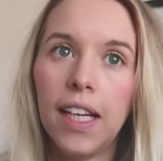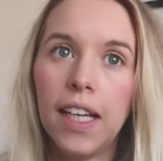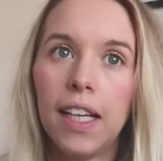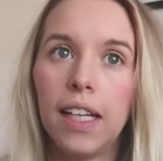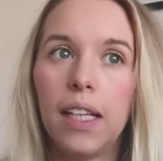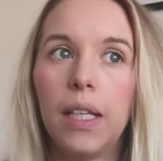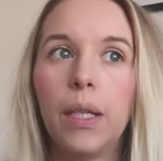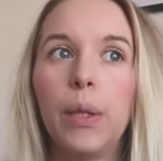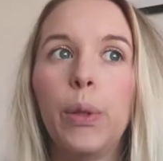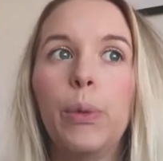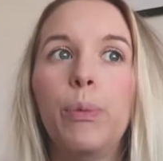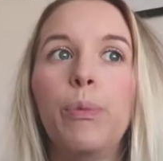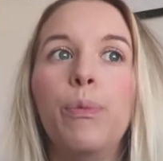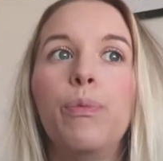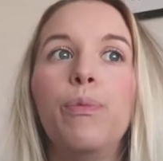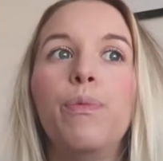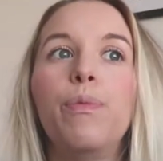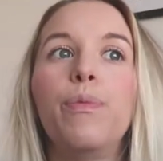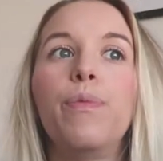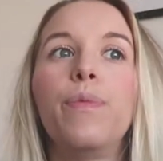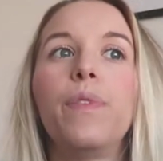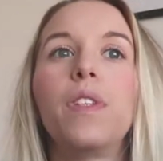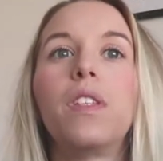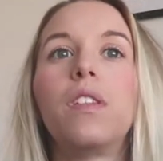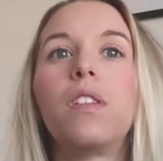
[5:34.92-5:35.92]

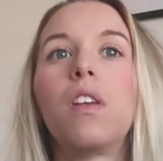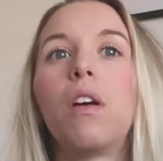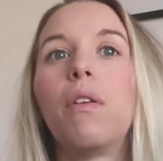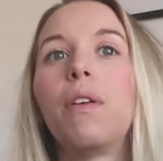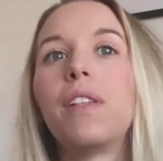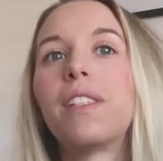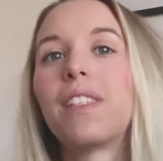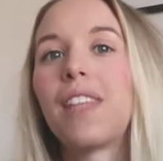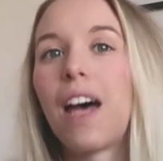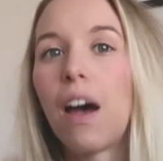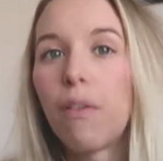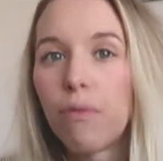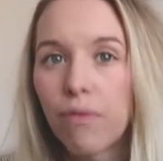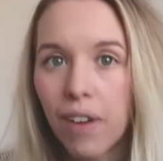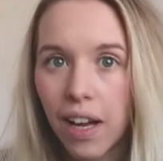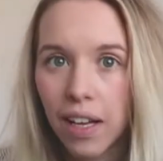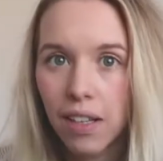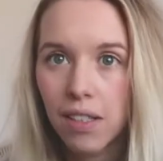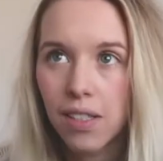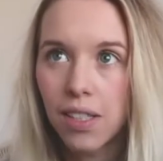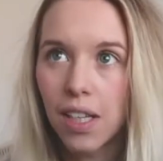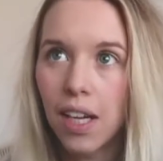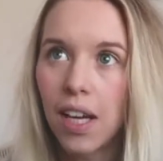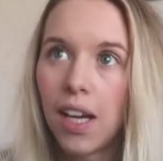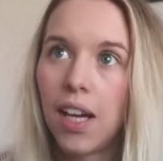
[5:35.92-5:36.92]
So it's that
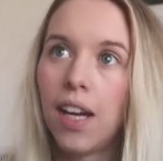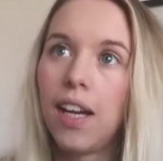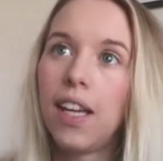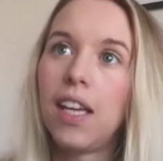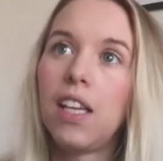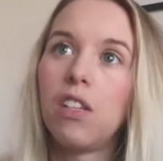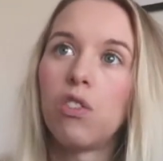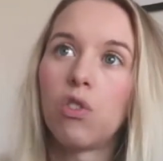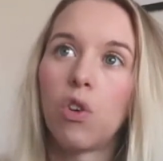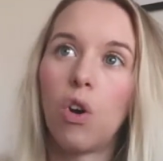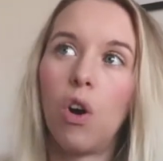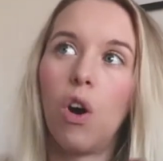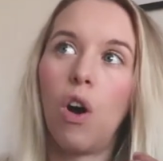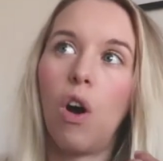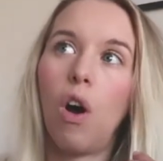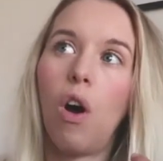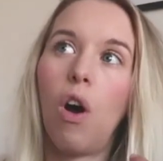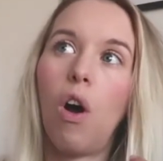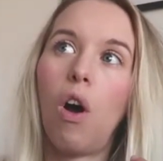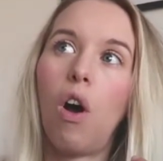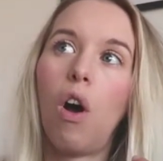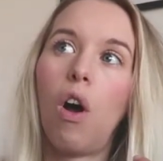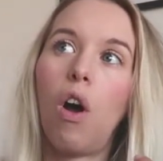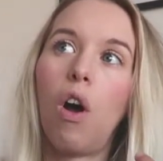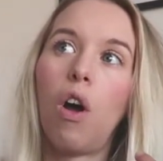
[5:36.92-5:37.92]
factor. He's got
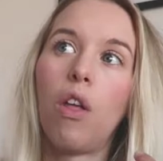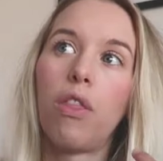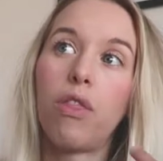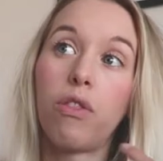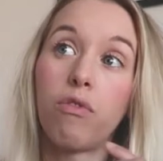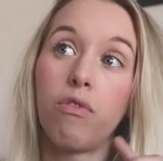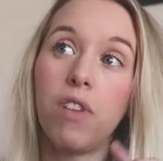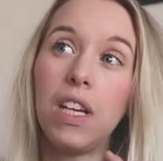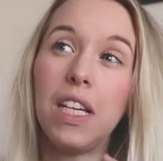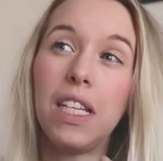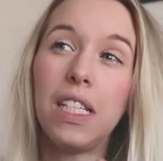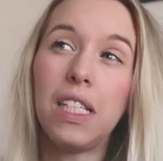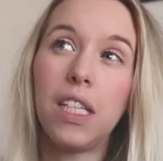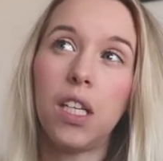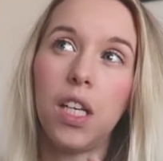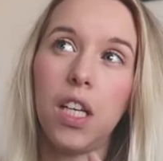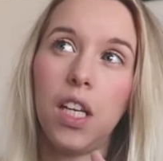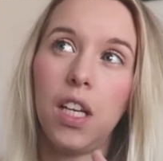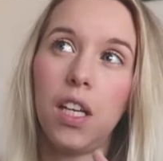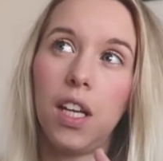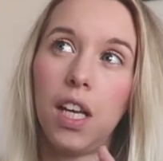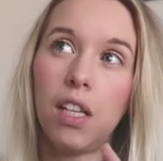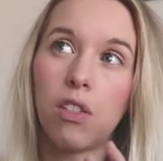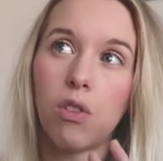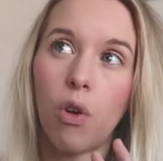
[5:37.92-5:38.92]
three
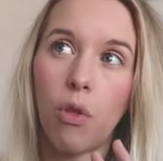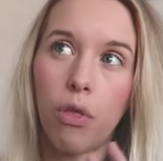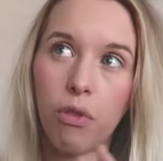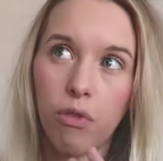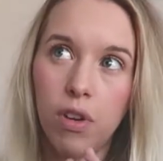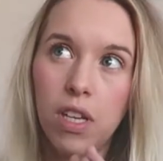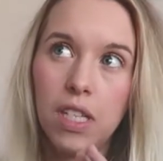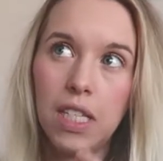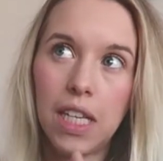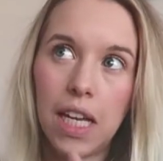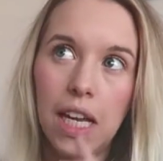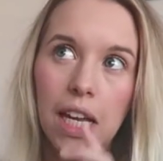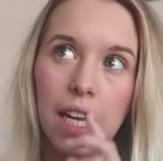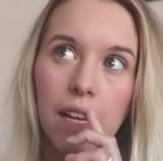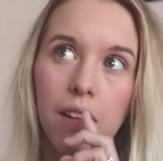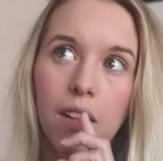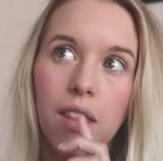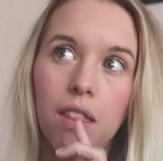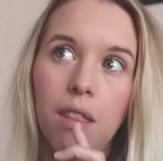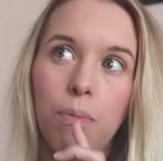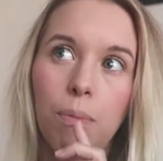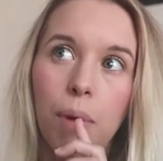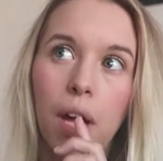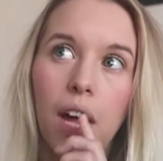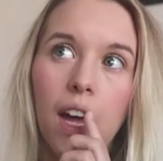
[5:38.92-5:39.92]
teeth,
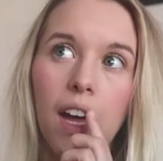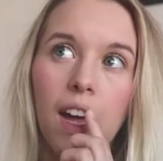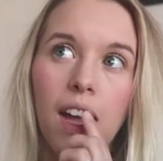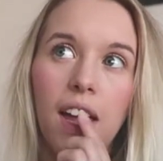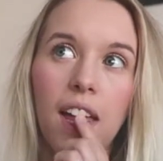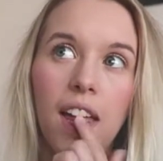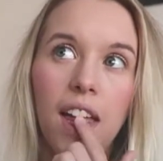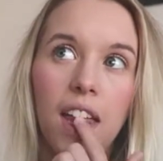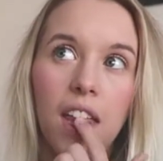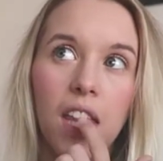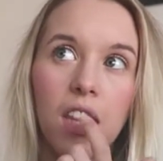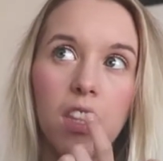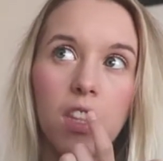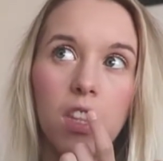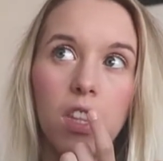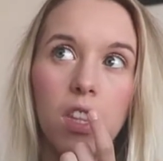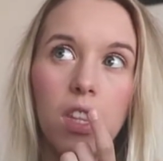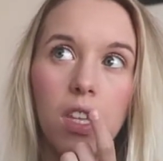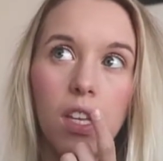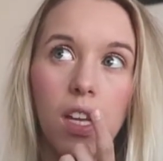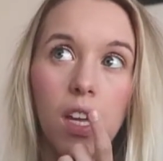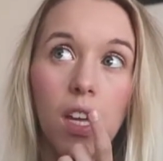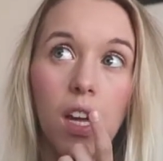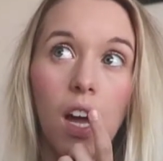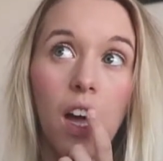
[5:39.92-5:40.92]
but
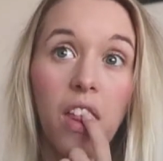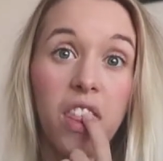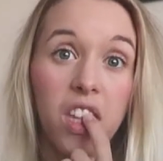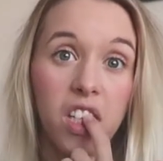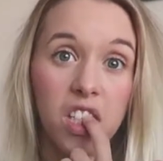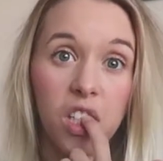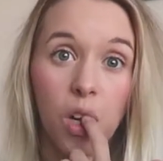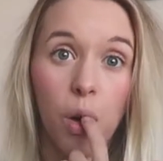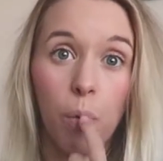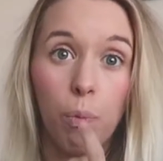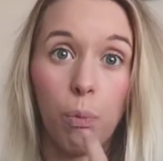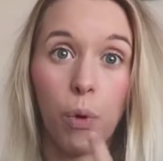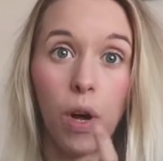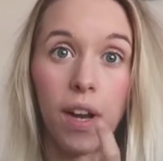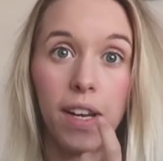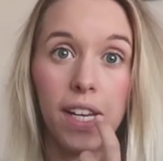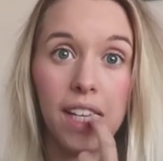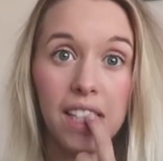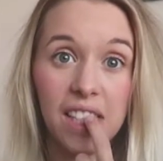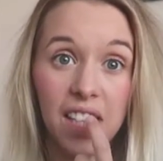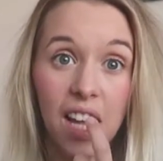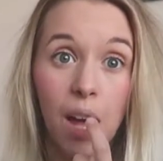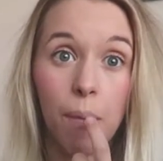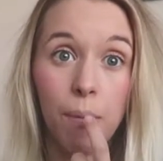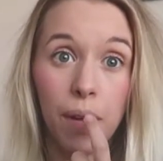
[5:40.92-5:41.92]
the other top one
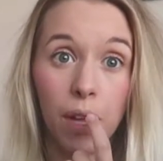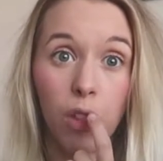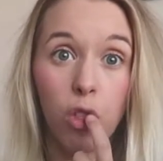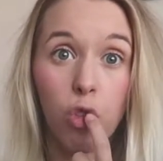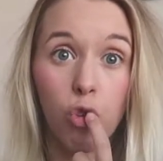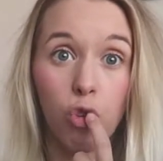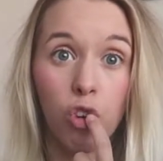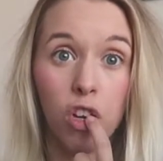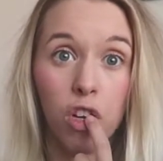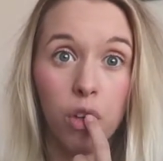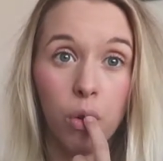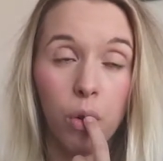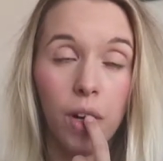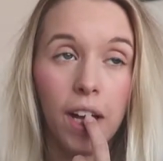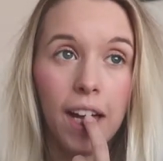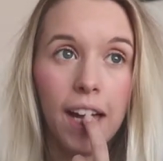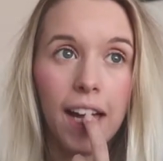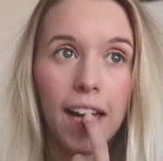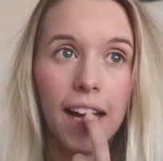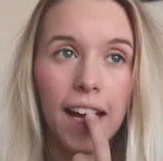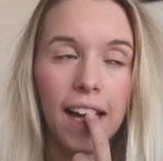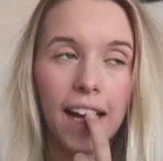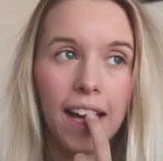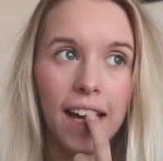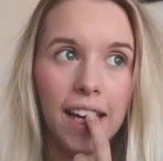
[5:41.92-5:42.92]
is coming through,
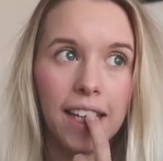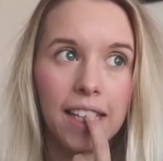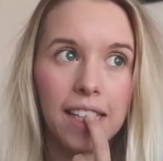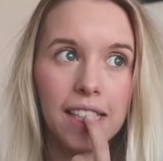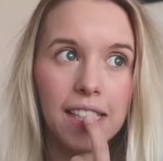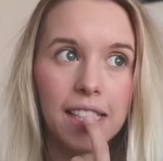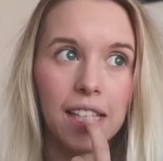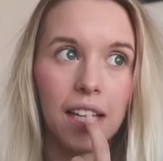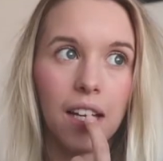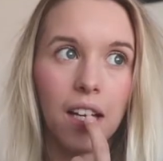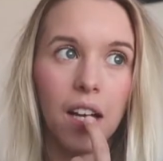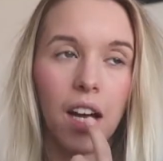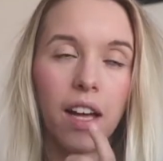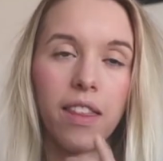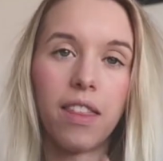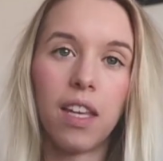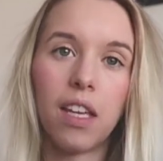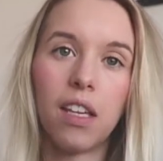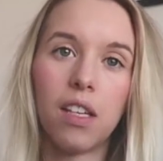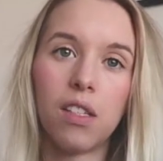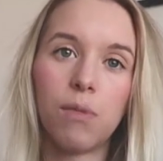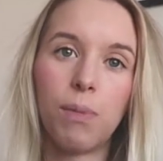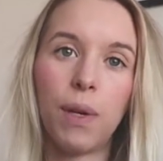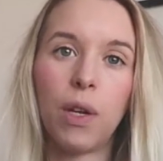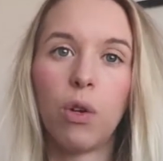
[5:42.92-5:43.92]
and I
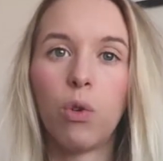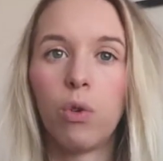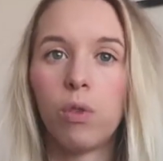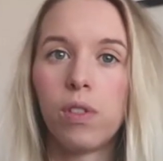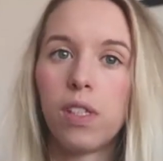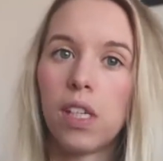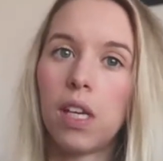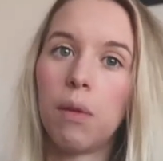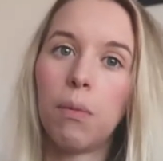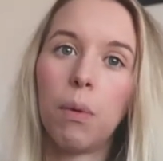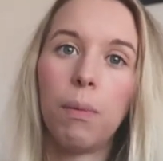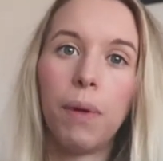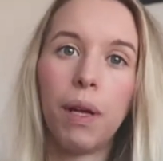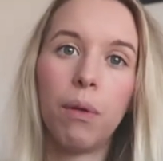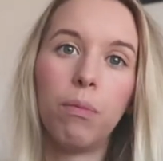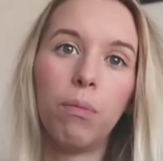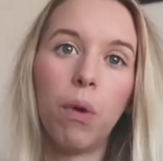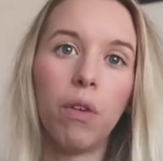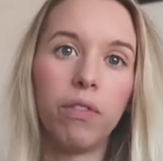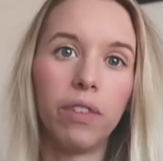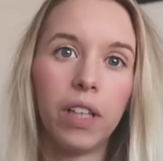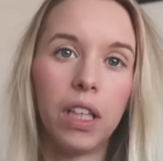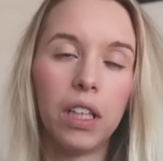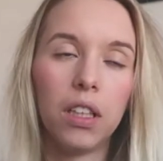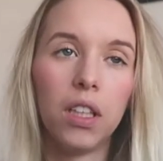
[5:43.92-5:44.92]
think it's been causing him a bit of
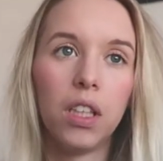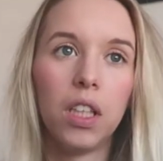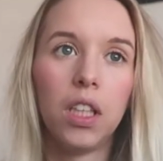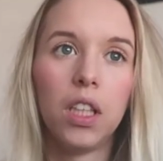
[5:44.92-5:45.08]
bother.